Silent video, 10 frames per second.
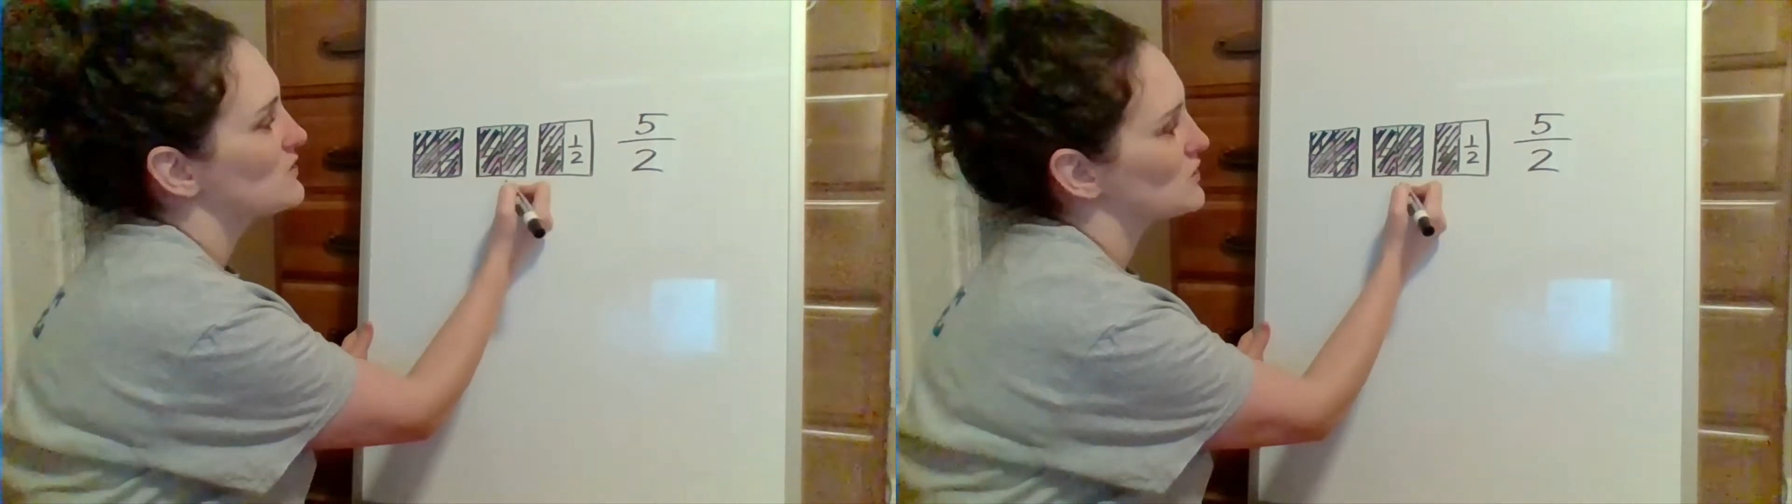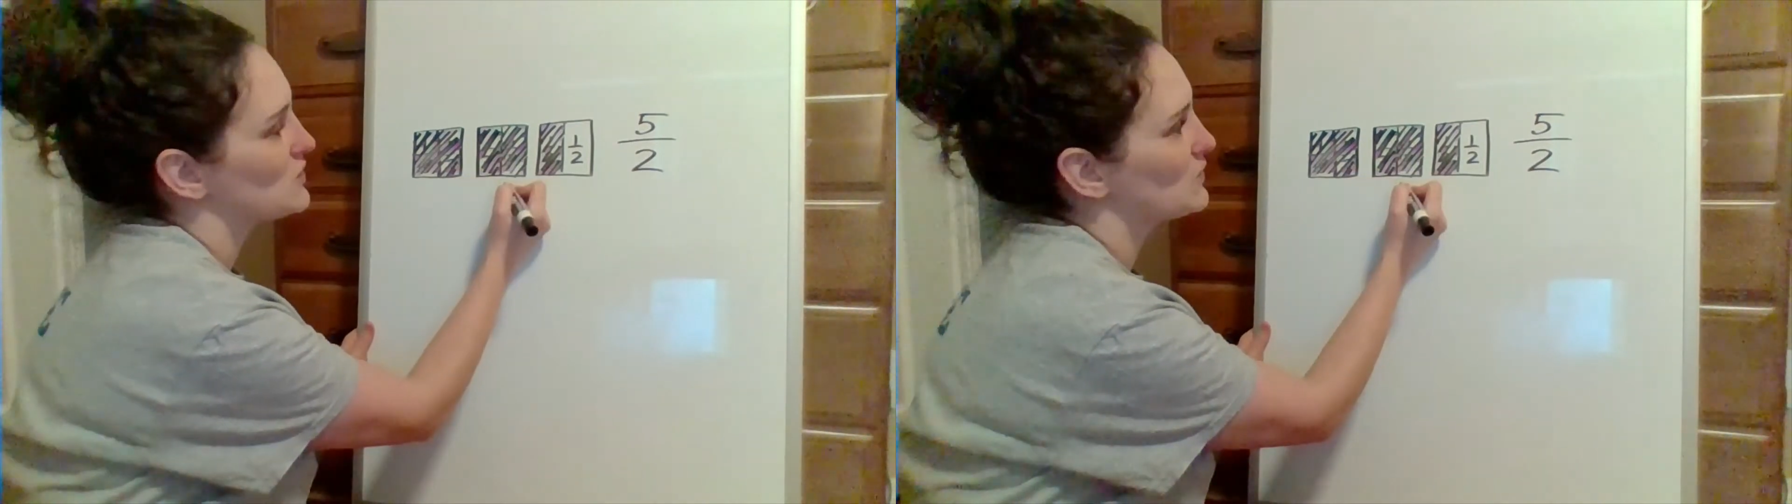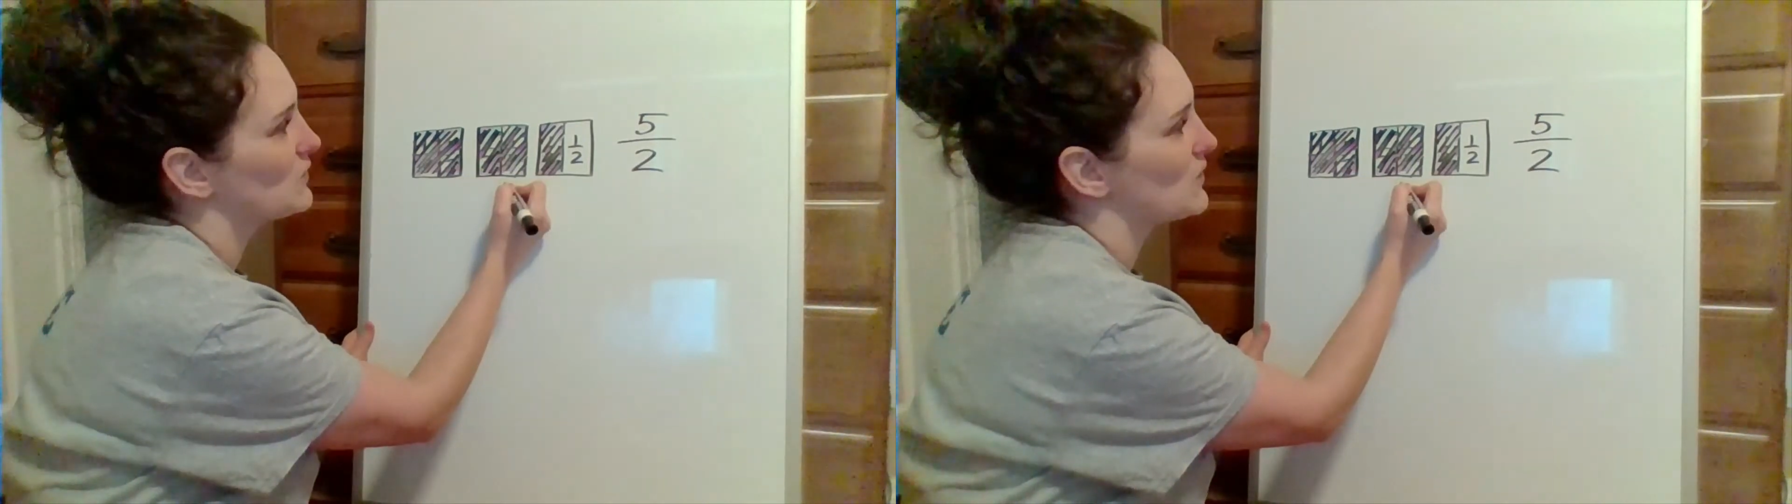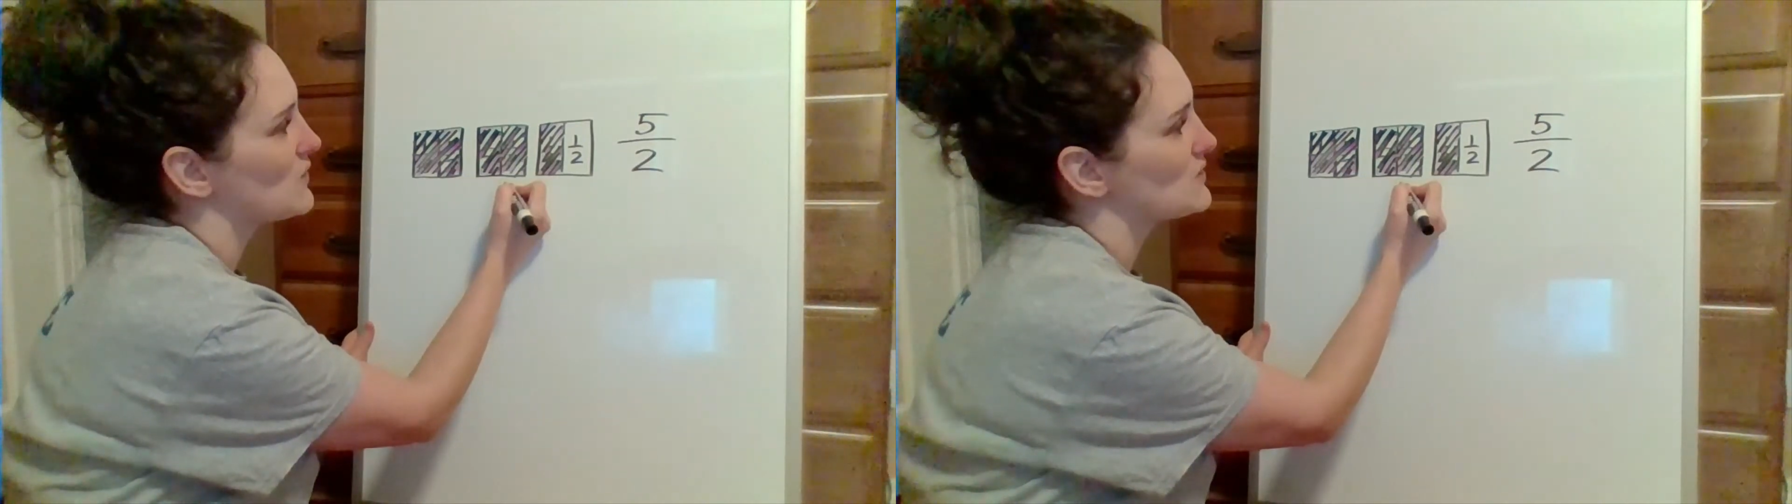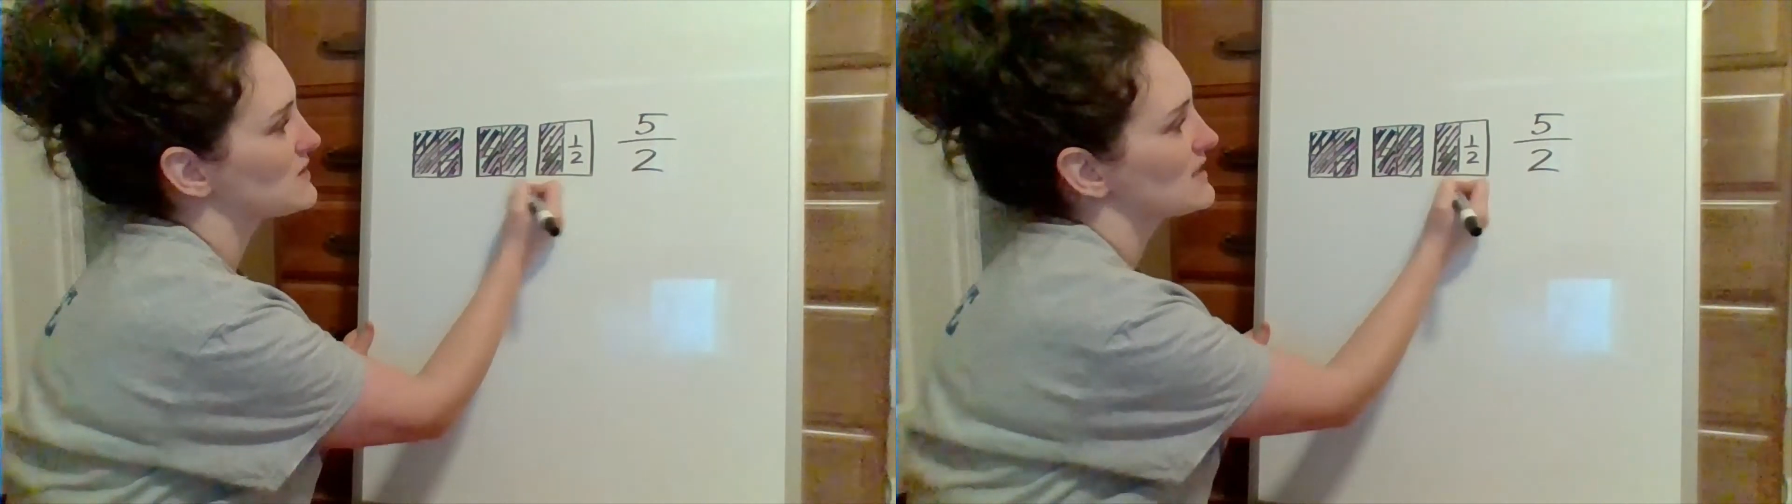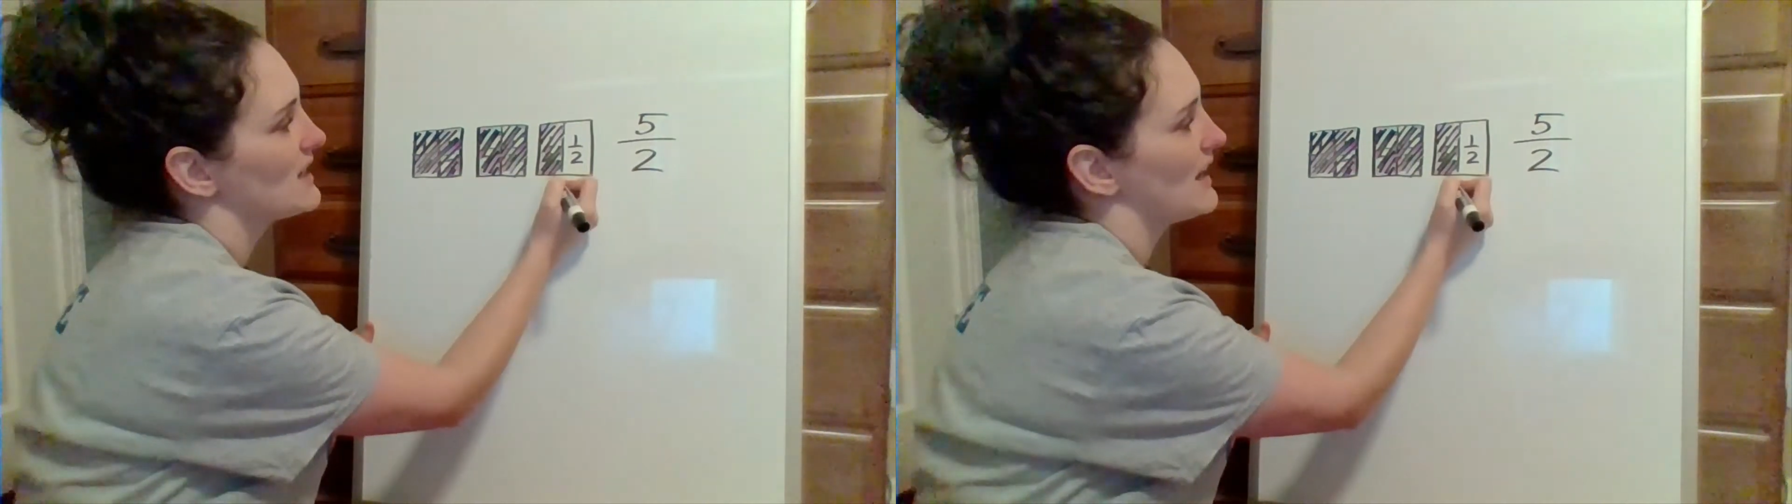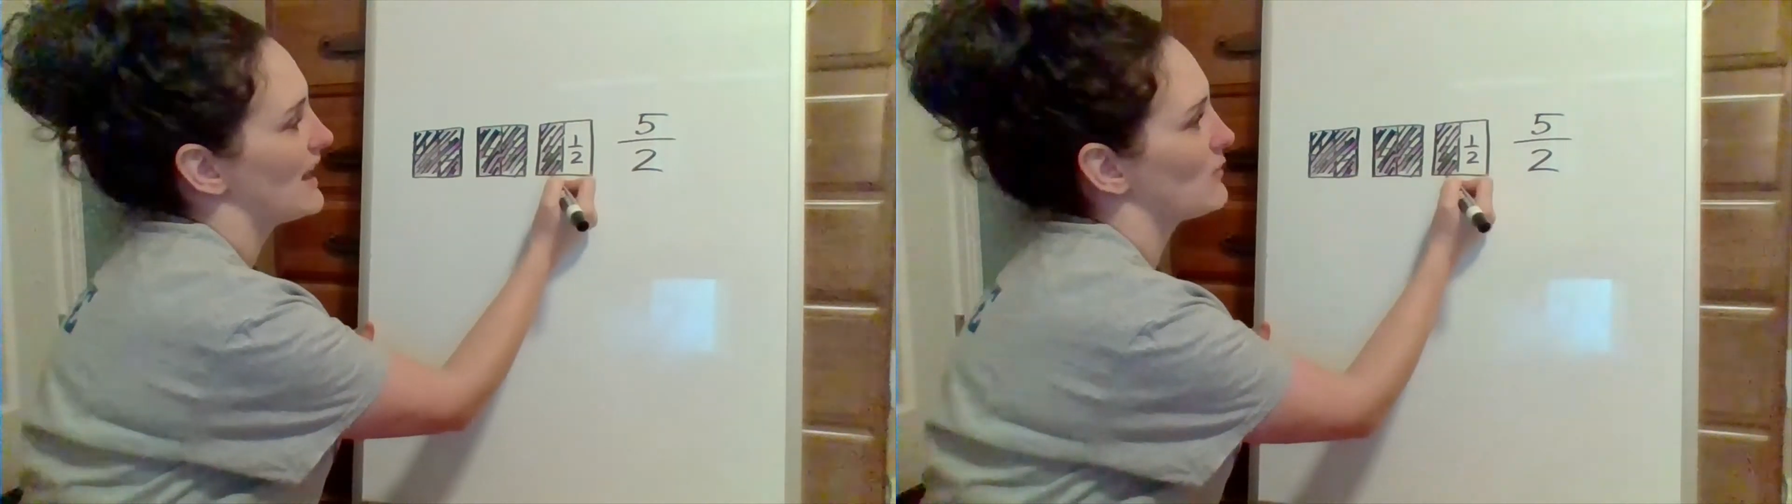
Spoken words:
2 wholes, and